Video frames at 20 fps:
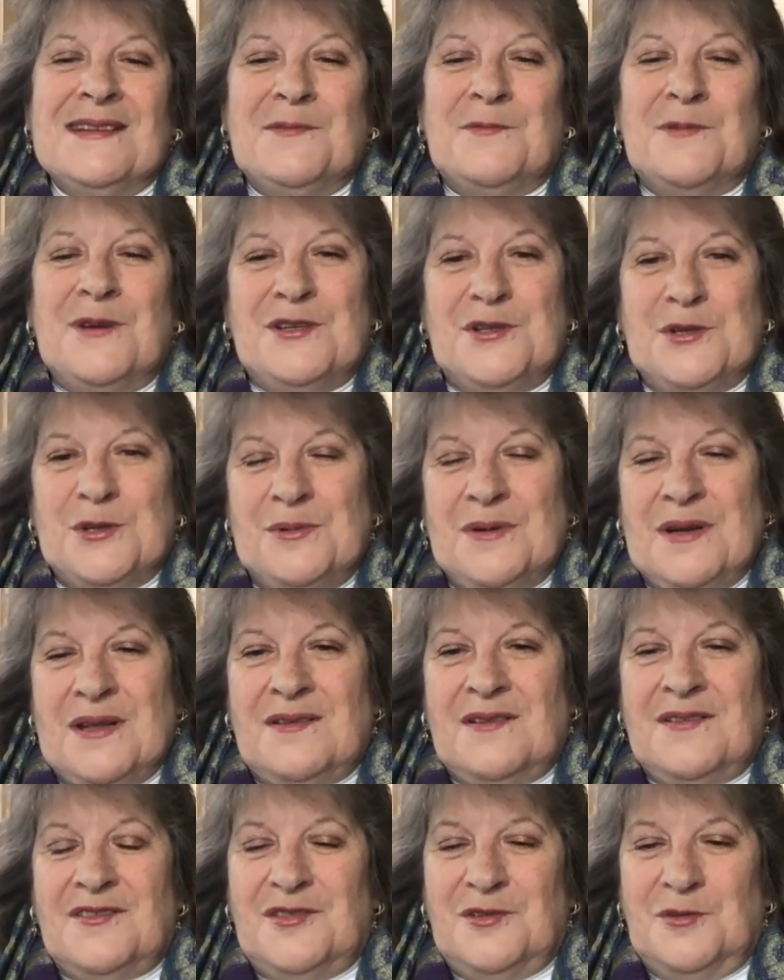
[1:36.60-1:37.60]
we tune
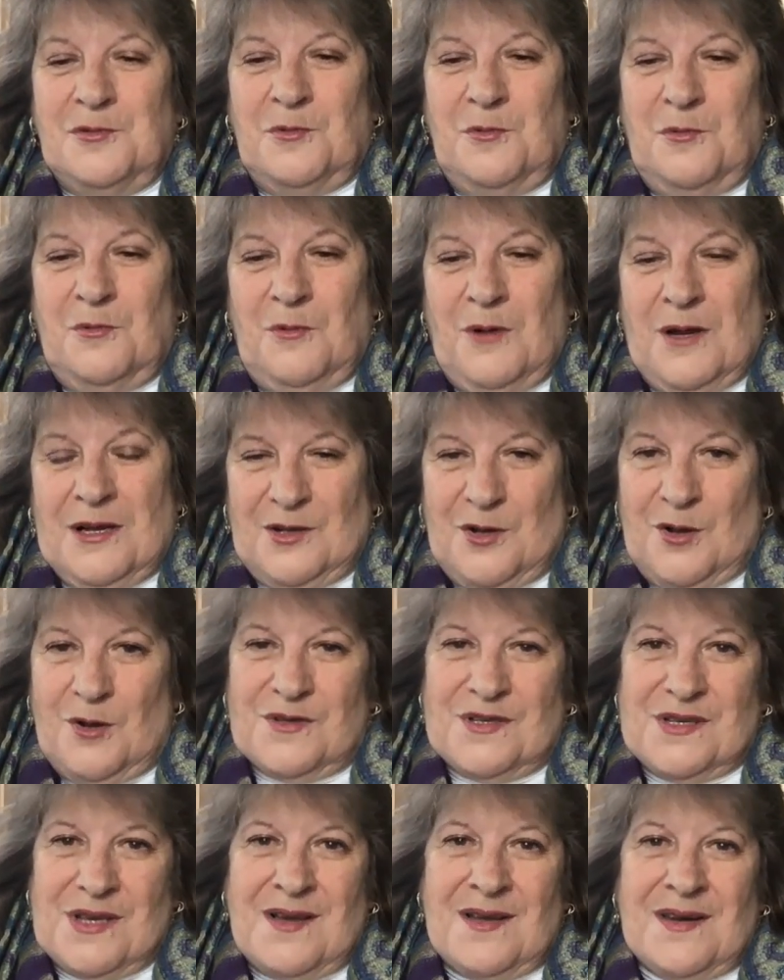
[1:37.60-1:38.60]
in to what
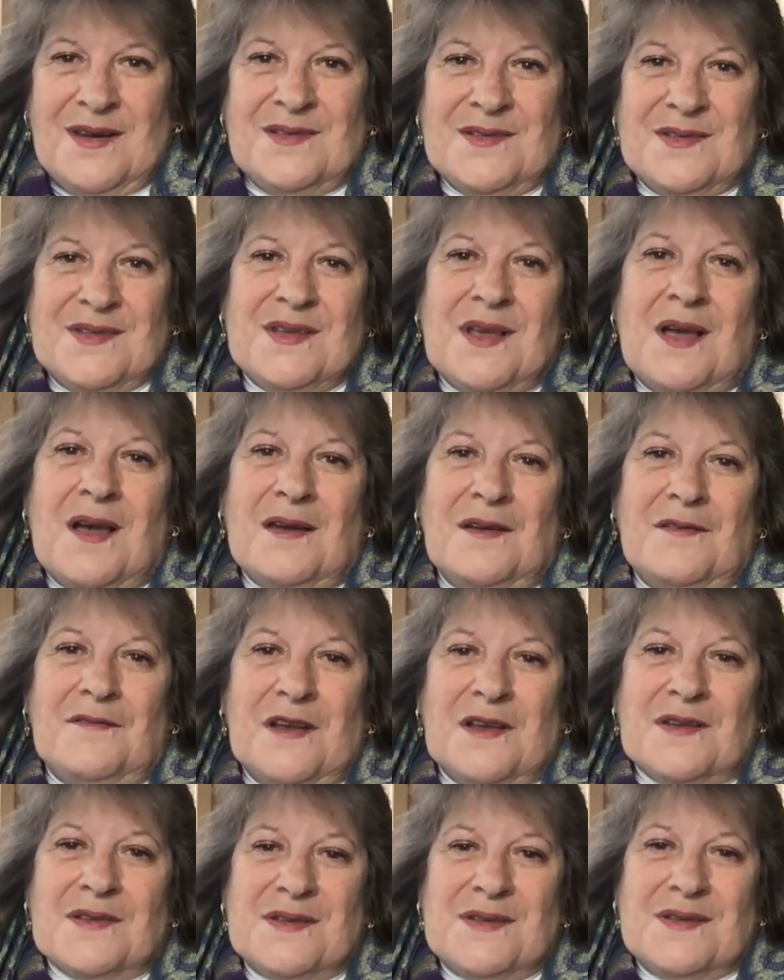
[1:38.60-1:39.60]
goes on inside of
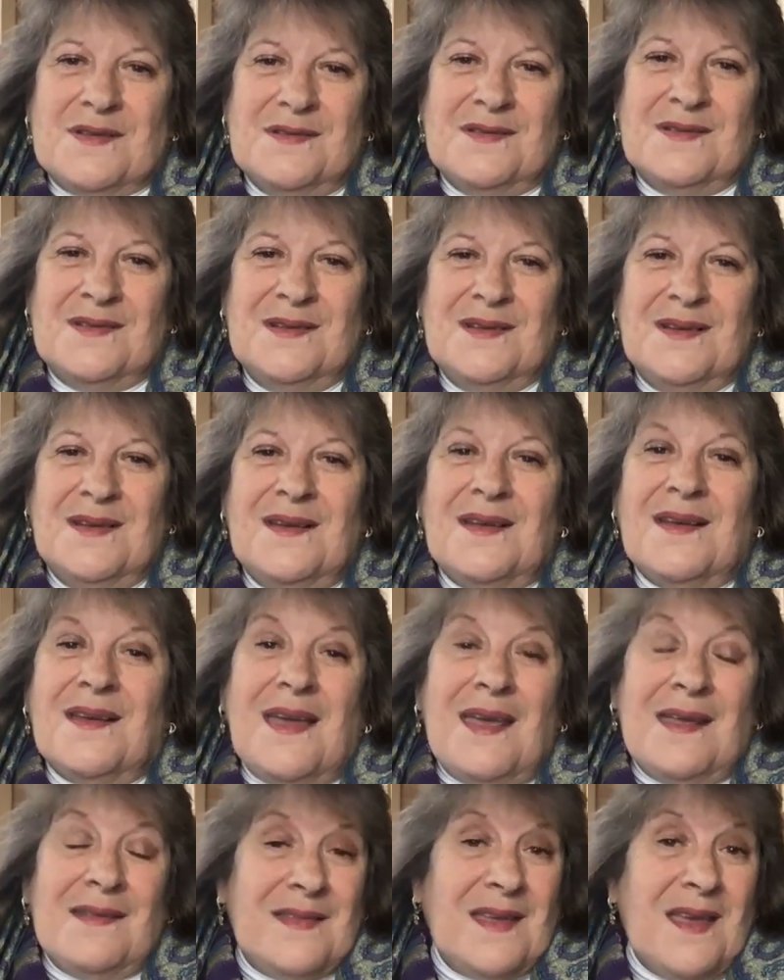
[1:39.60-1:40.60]
us,
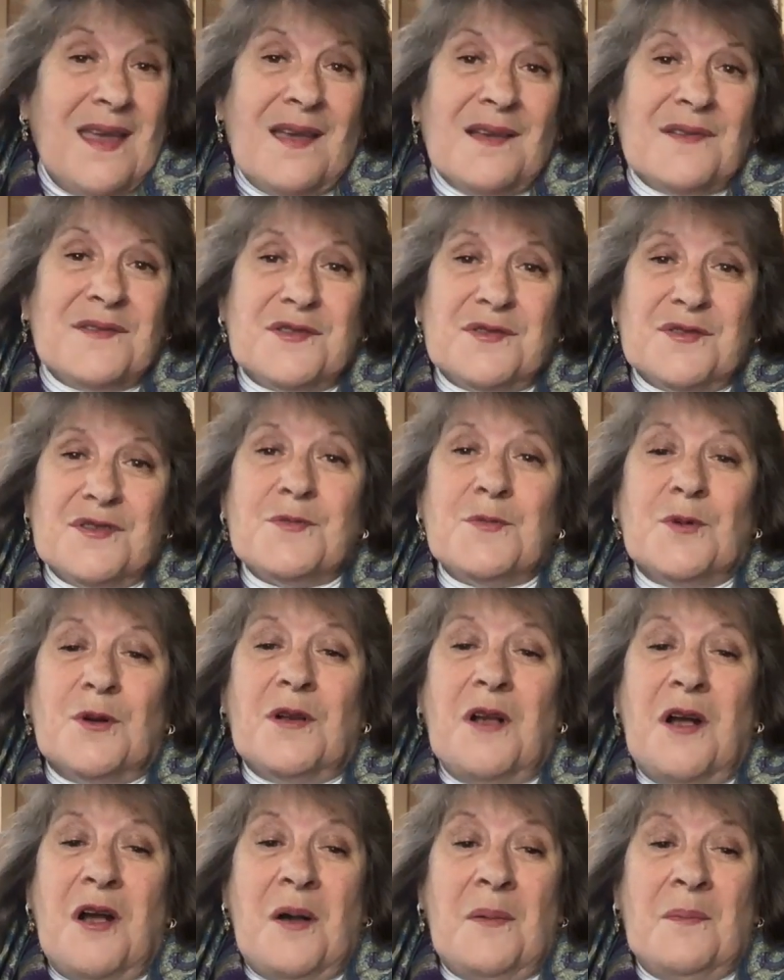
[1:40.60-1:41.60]
and the answers will
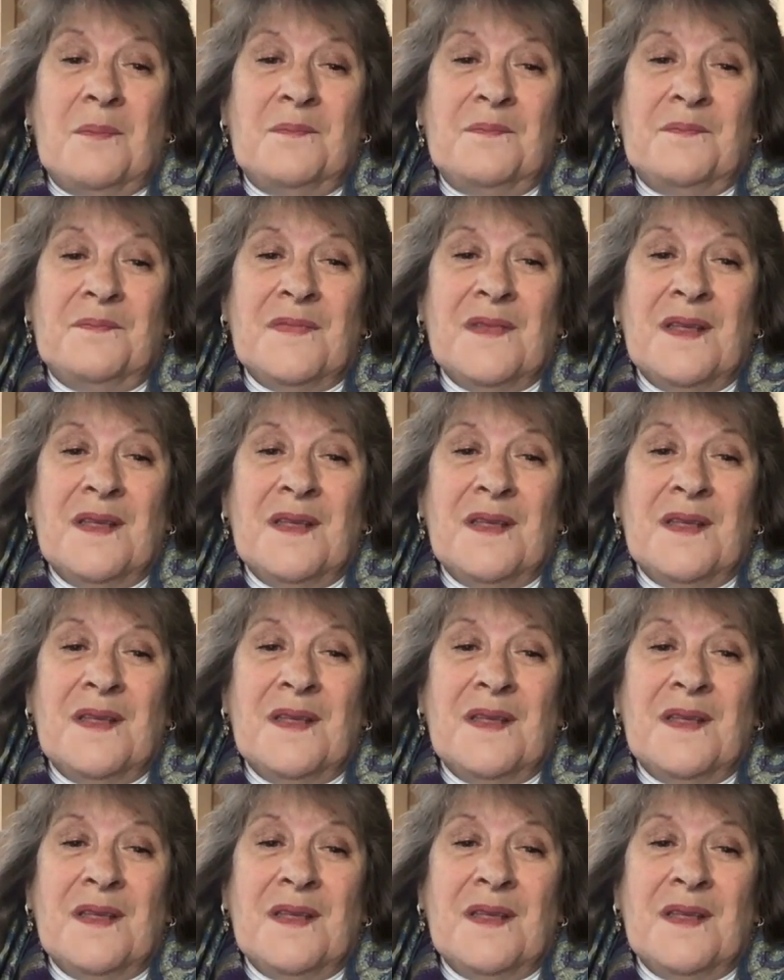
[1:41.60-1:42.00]
come.